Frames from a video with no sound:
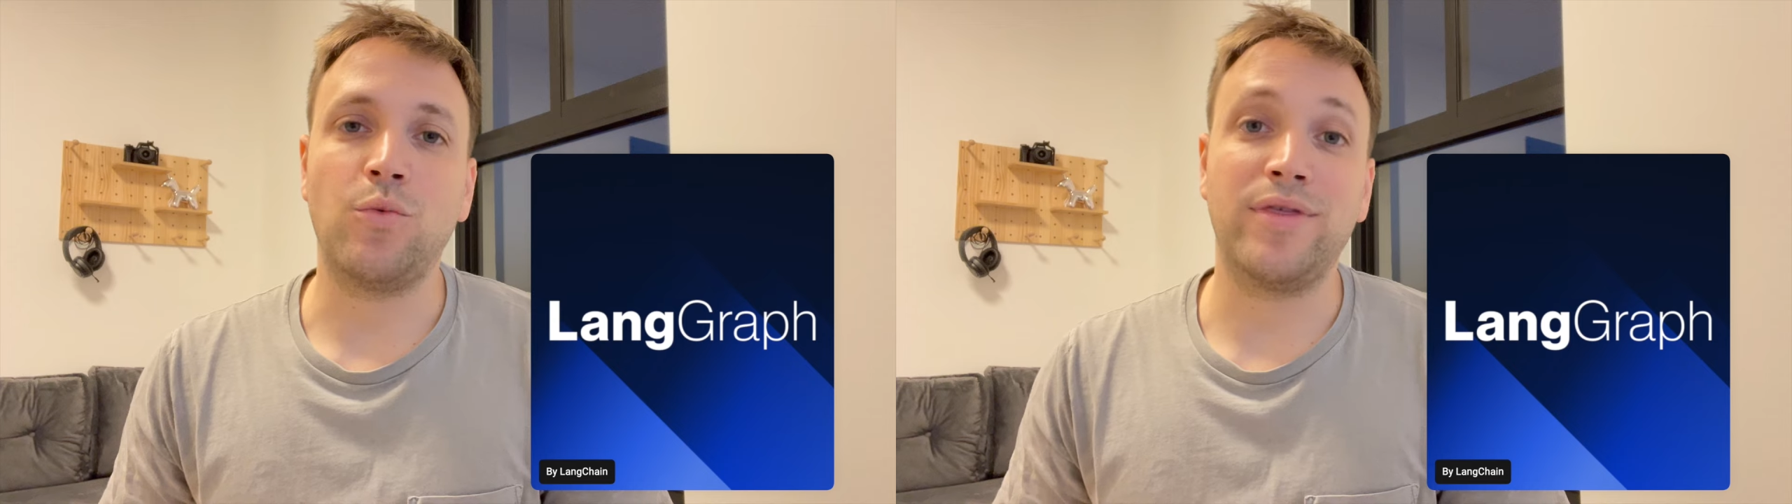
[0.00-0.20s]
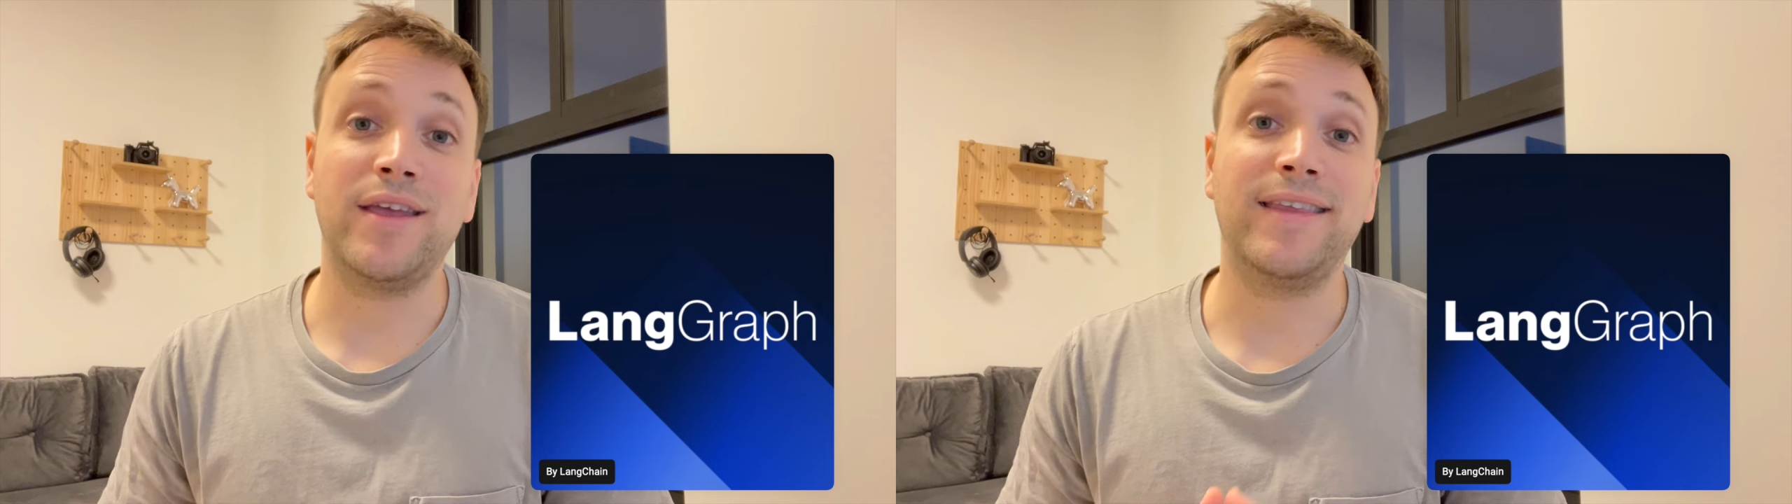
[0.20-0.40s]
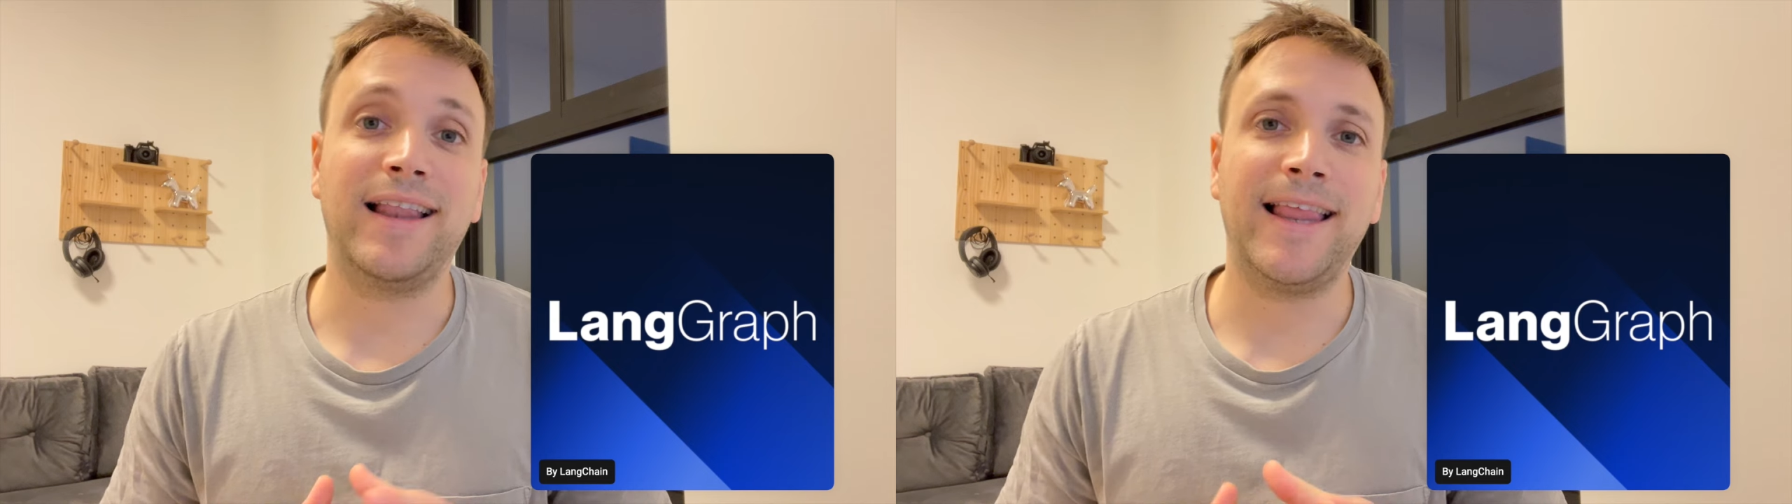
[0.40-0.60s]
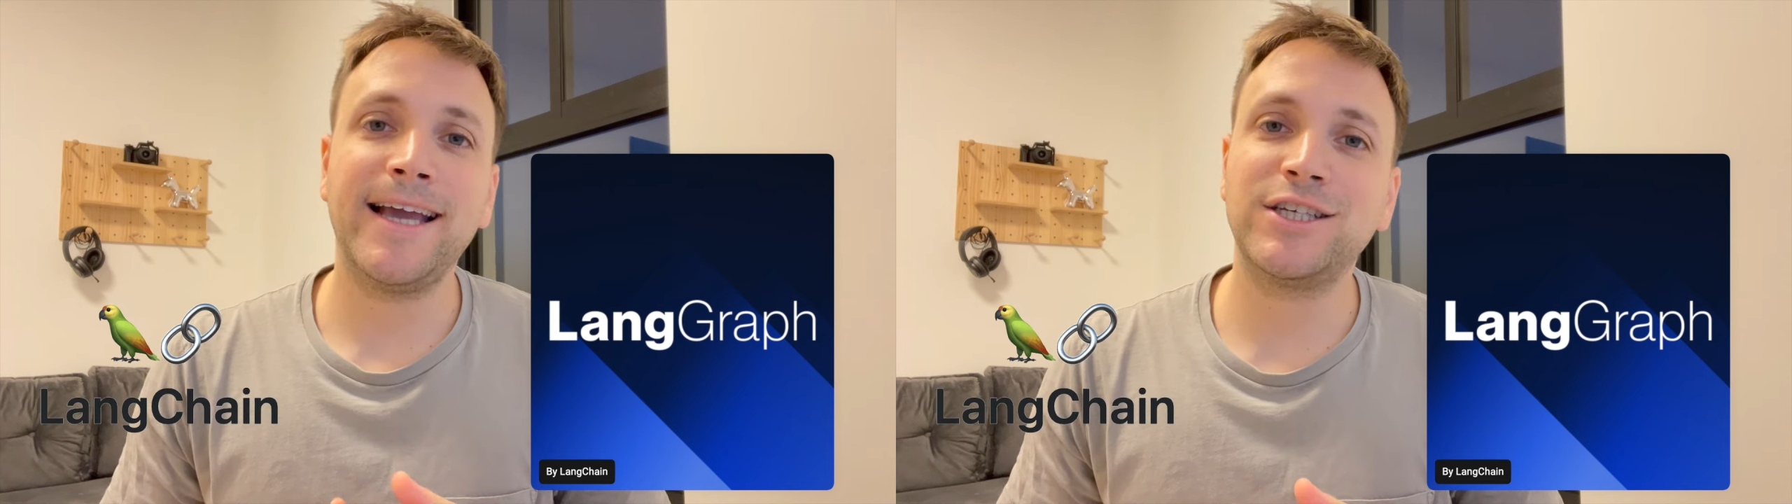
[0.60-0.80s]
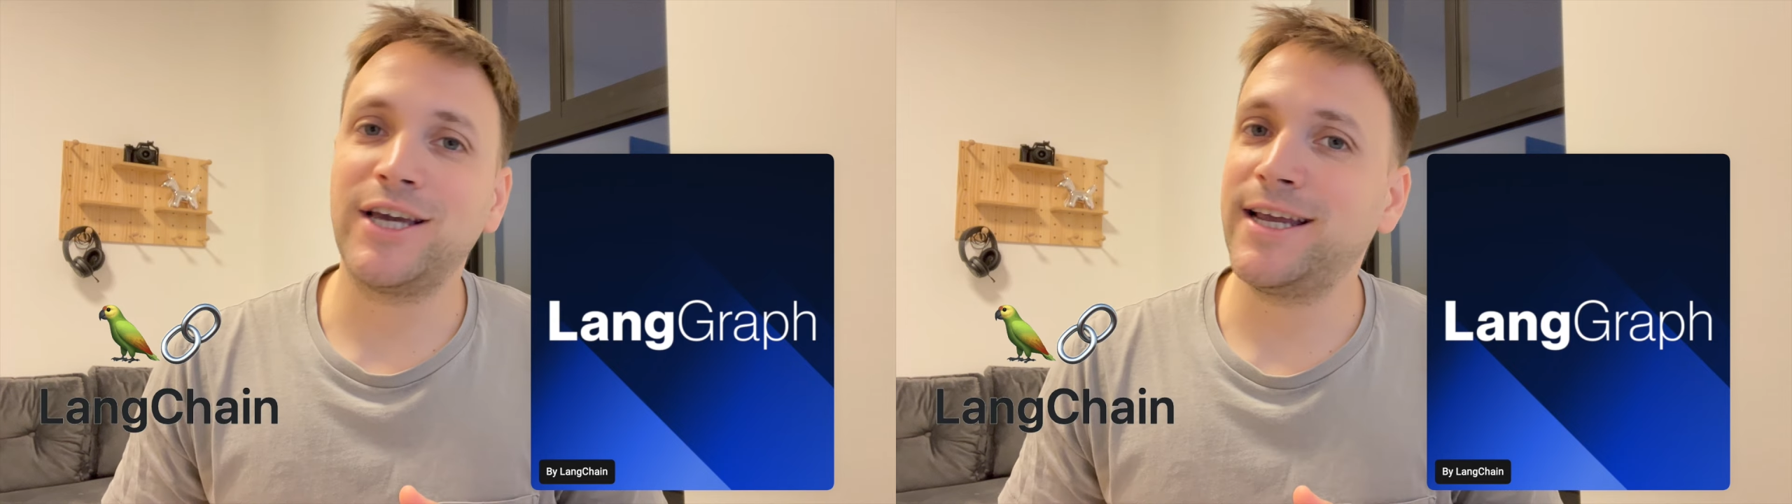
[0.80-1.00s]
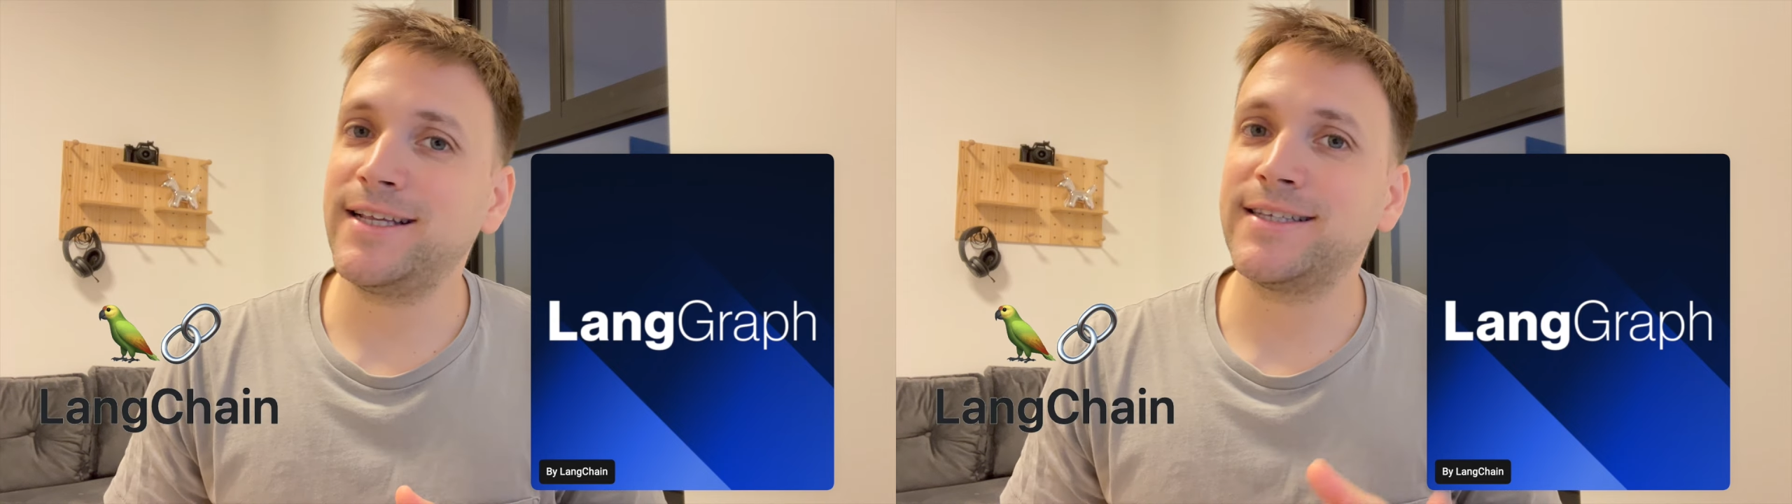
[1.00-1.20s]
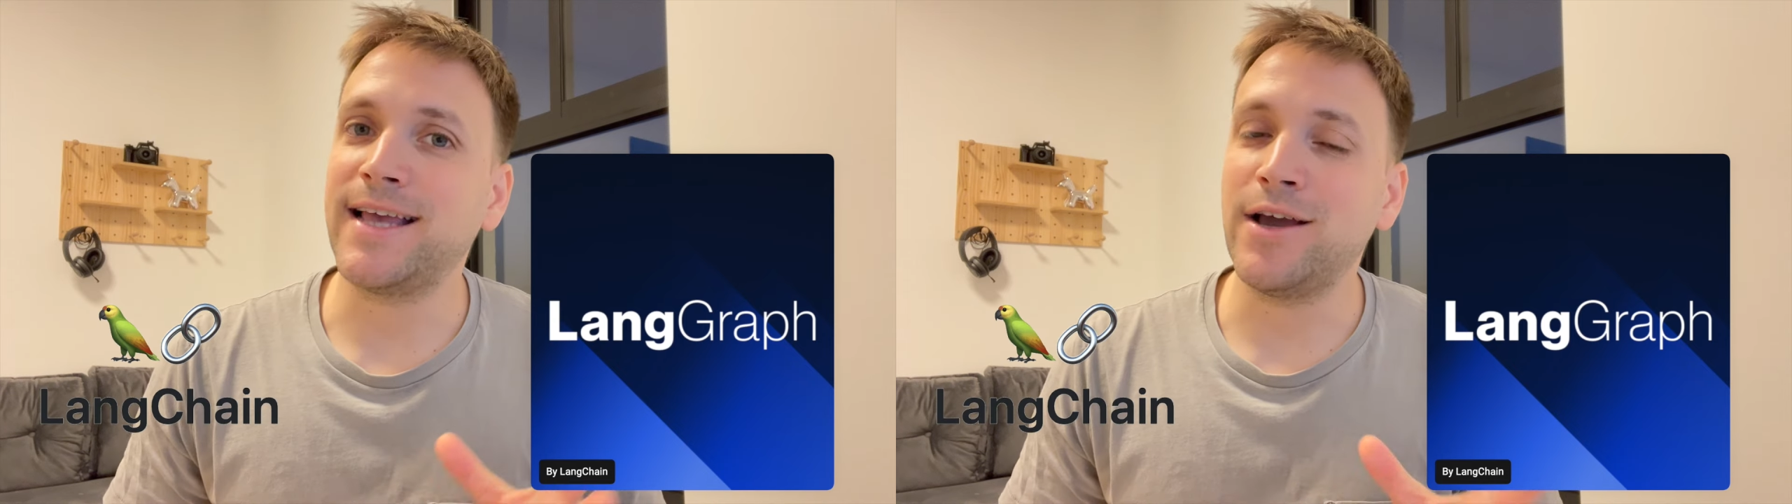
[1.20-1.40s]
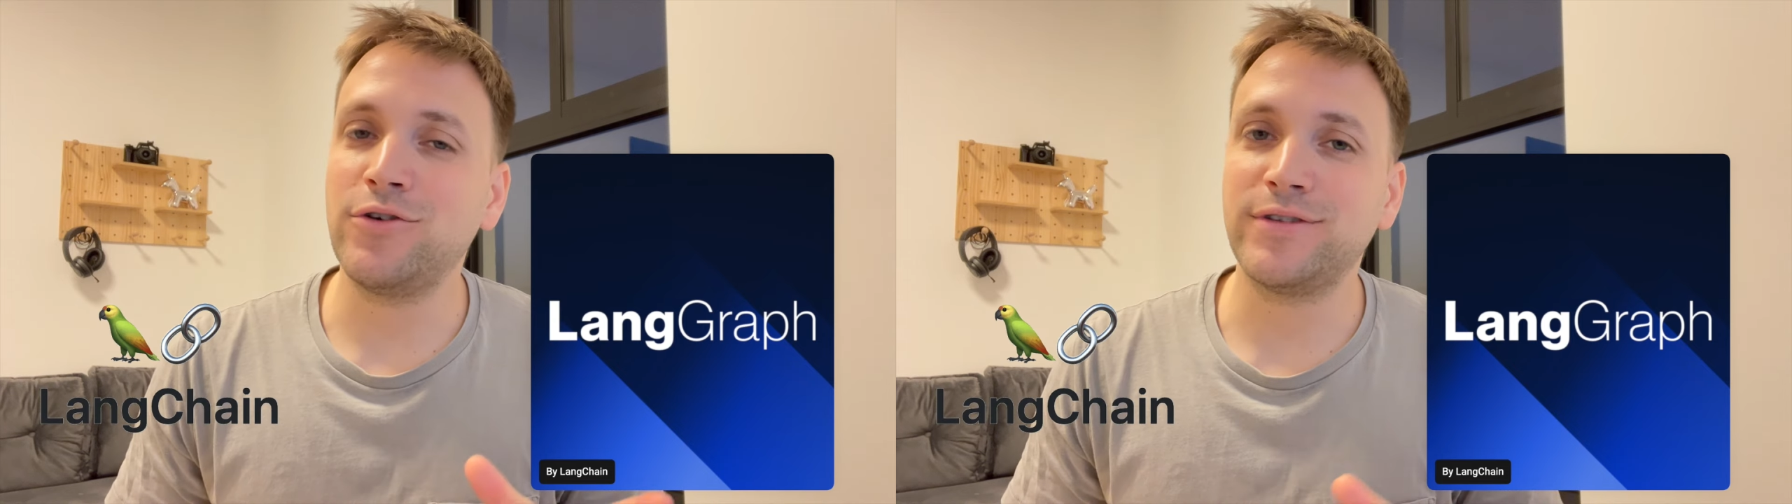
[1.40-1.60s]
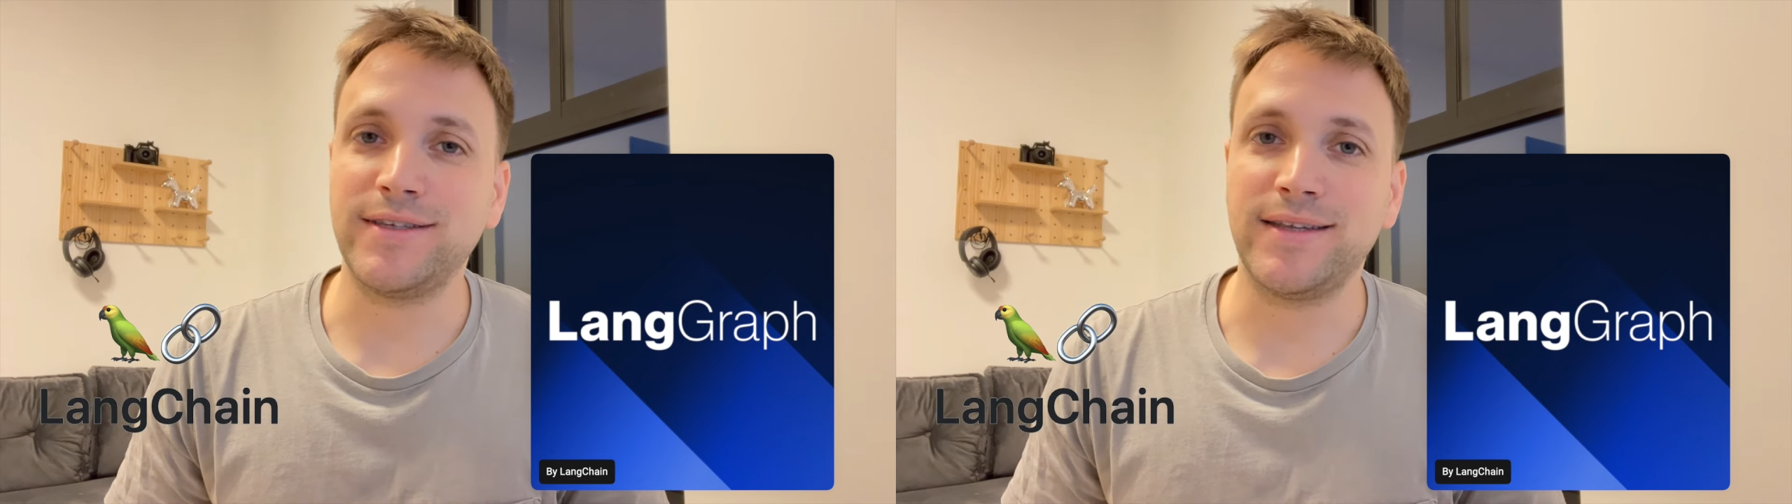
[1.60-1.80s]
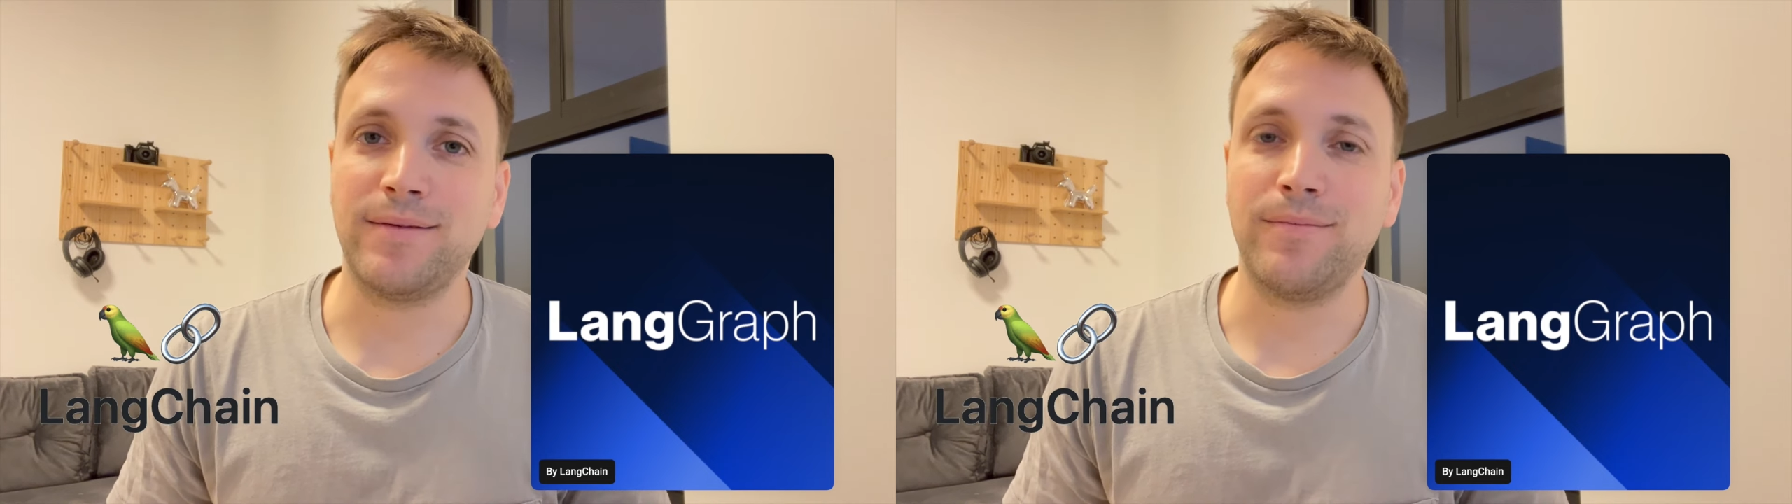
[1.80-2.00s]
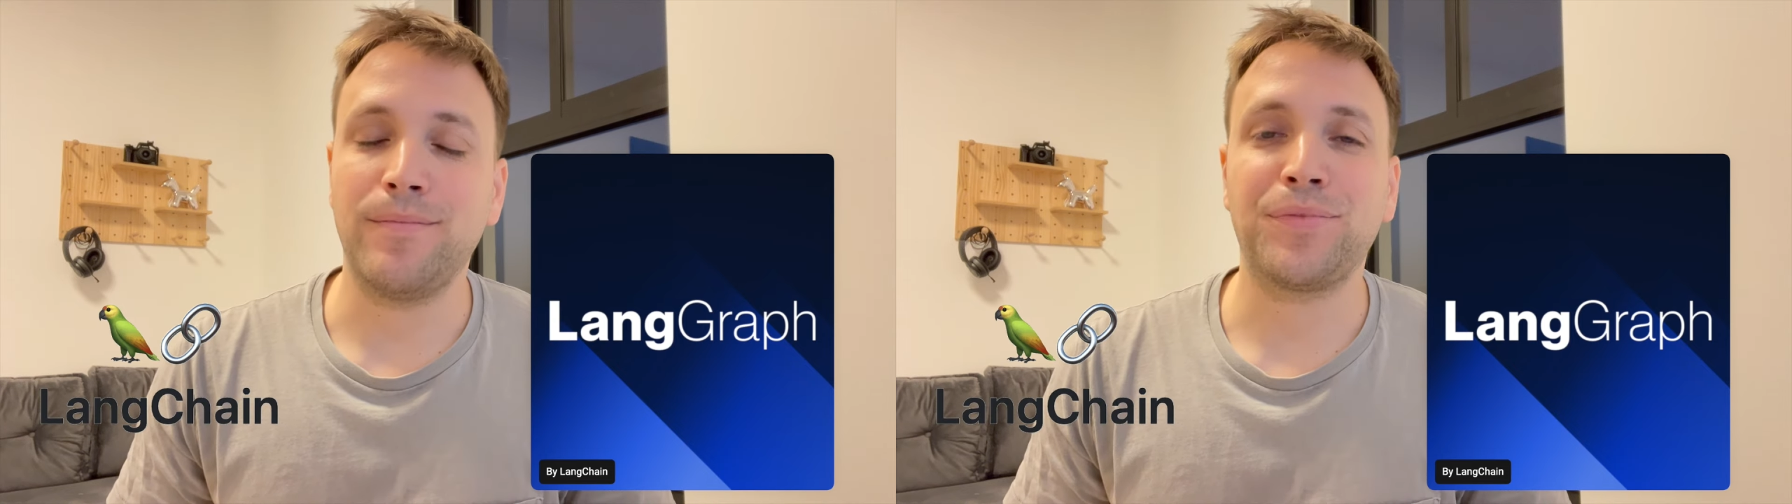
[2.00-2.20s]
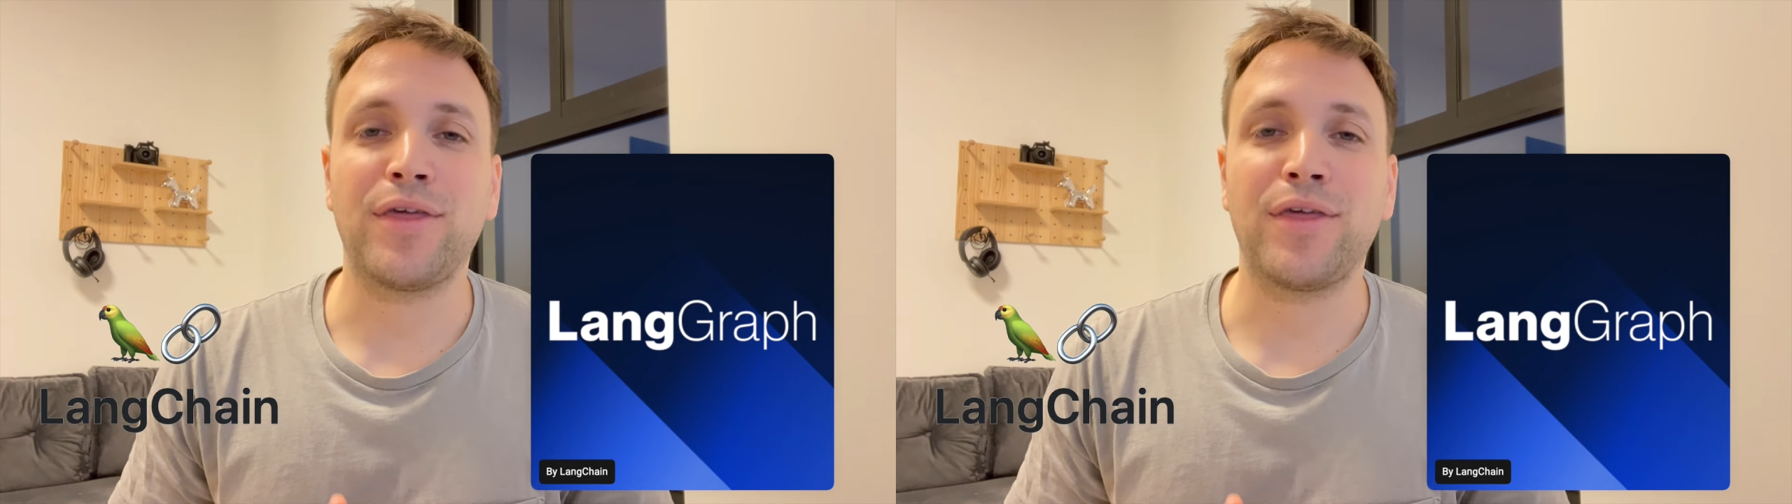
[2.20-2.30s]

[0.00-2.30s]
within the LangChain's ecosystem